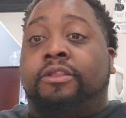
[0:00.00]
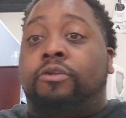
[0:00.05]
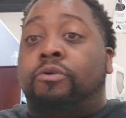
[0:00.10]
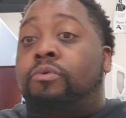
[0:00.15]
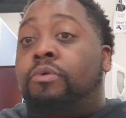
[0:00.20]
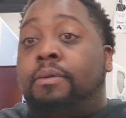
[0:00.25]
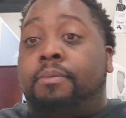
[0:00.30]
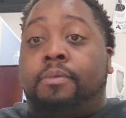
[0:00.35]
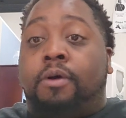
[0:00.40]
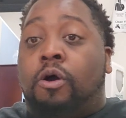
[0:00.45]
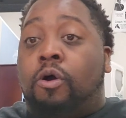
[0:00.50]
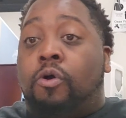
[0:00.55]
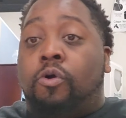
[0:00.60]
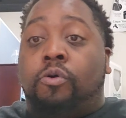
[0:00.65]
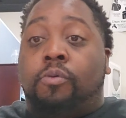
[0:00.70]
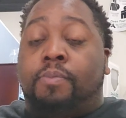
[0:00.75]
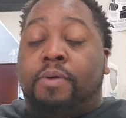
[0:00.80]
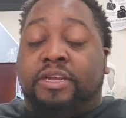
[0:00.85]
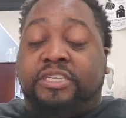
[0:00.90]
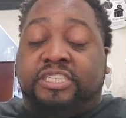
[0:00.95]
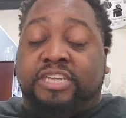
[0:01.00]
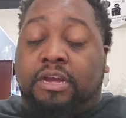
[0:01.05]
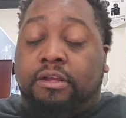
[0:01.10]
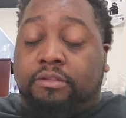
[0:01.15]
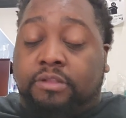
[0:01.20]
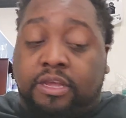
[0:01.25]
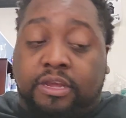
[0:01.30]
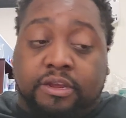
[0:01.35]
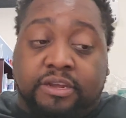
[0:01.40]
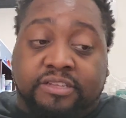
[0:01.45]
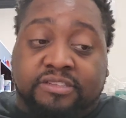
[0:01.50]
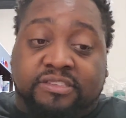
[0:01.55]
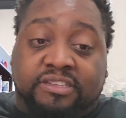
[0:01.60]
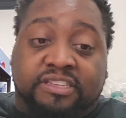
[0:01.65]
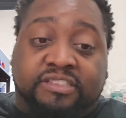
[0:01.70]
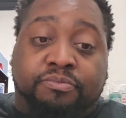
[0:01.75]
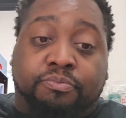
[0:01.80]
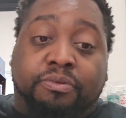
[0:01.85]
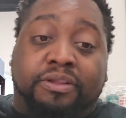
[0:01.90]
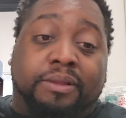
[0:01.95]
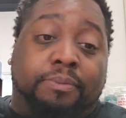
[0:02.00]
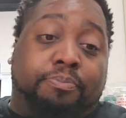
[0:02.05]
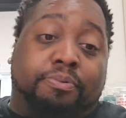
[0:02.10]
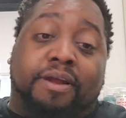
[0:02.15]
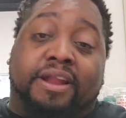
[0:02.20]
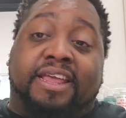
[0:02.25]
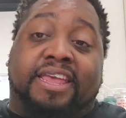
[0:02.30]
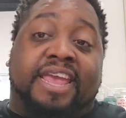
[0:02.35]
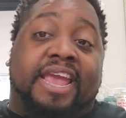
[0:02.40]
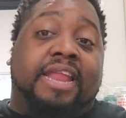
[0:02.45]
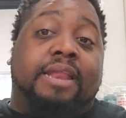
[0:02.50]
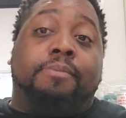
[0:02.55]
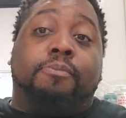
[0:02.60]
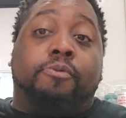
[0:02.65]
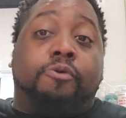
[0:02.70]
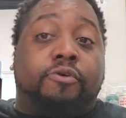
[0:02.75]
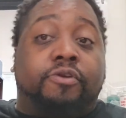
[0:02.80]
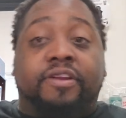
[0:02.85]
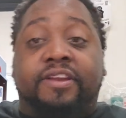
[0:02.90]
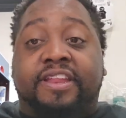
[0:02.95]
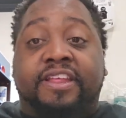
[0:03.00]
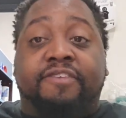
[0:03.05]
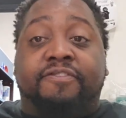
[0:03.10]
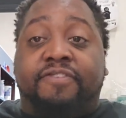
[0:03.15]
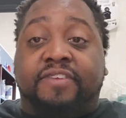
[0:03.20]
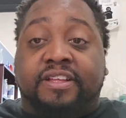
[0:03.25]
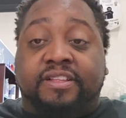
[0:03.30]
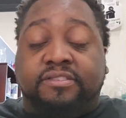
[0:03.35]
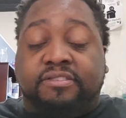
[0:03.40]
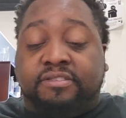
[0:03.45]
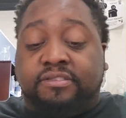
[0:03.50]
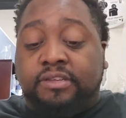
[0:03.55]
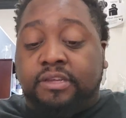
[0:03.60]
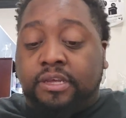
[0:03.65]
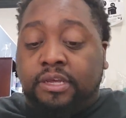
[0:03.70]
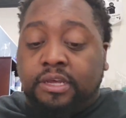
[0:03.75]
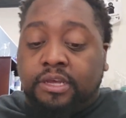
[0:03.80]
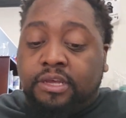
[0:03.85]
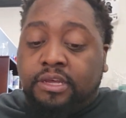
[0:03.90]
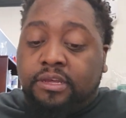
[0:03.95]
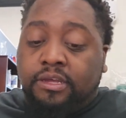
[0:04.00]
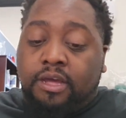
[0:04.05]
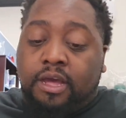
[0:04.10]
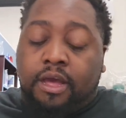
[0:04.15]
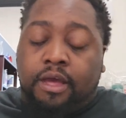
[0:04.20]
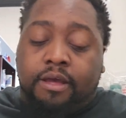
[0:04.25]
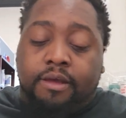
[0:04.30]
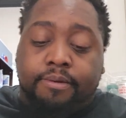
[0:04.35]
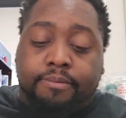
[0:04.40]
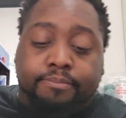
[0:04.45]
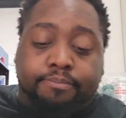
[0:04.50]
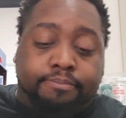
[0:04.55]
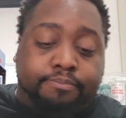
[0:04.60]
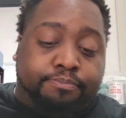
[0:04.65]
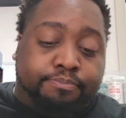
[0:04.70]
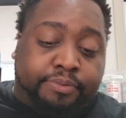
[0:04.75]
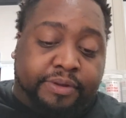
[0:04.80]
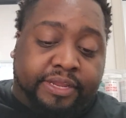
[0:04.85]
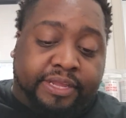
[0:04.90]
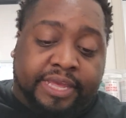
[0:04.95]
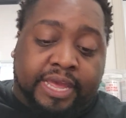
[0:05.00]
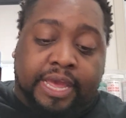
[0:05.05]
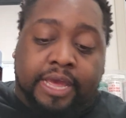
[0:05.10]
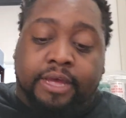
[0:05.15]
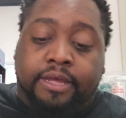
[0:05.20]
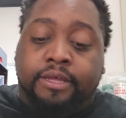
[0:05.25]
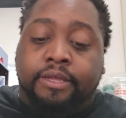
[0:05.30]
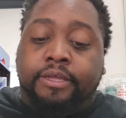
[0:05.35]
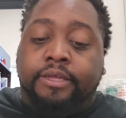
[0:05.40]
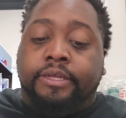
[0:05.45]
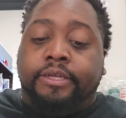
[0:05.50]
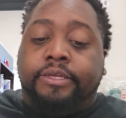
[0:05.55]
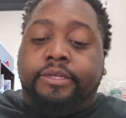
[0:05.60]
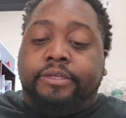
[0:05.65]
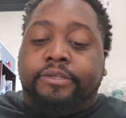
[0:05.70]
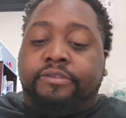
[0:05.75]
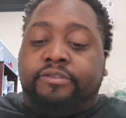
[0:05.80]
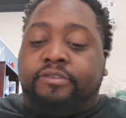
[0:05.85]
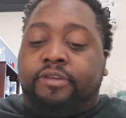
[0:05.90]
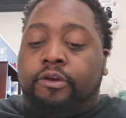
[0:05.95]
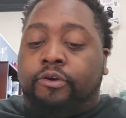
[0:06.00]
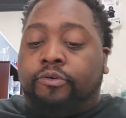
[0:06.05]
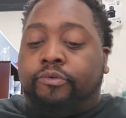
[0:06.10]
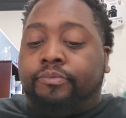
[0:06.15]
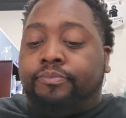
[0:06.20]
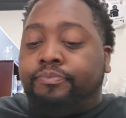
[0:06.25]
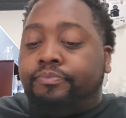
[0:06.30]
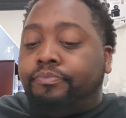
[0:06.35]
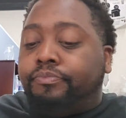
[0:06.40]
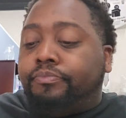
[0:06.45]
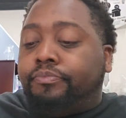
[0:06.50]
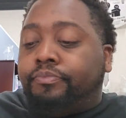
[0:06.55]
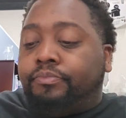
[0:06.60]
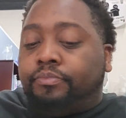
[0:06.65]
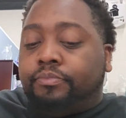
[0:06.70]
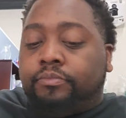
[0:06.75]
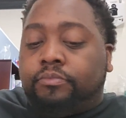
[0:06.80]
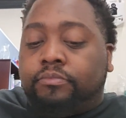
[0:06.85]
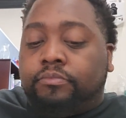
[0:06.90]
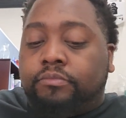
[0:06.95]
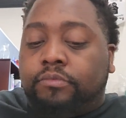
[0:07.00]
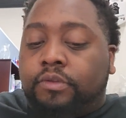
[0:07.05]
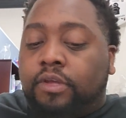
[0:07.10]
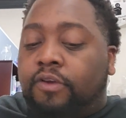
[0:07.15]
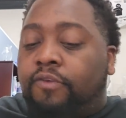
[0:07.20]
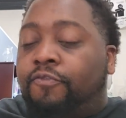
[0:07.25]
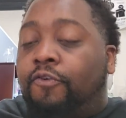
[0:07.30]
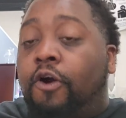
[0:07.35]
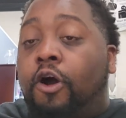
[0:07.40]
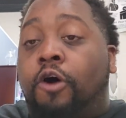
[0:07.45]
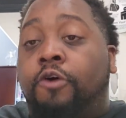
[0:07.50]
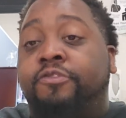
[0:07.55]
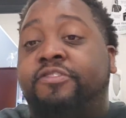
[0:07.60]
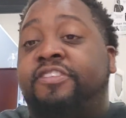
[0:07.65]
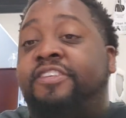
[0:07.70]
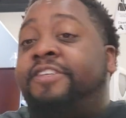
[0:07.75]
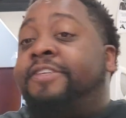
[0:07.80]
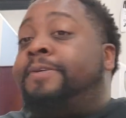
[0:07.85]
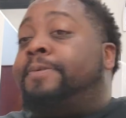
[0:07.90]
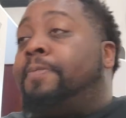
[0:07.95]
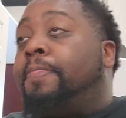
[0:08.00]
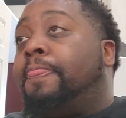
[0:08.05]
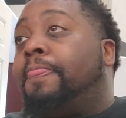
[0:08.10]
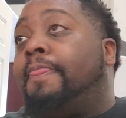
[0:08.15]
doing a whole bunch out there. It's really predicated more on the defense. But yeah, so for Osa,